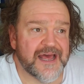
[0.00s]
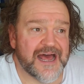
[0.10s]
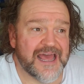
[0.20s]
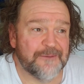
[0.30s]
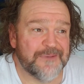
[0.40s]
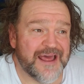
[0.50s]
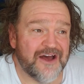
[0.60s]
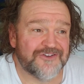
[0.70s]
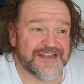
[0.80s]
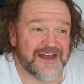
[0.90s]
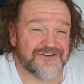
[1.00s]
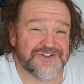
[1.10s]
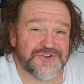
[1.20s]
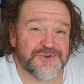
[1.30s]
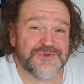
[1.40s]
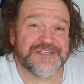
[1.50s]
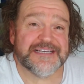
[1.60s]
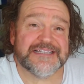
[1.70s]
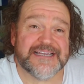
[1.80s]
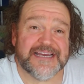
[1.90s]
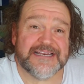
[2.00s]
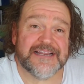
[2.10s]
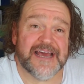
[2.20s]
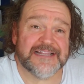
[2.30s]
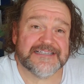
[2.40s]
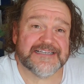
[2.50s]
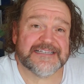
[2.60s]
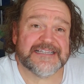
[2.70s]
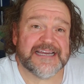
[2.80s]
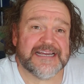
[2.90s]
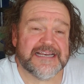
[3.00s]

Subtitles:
I am now down to 16 and 16.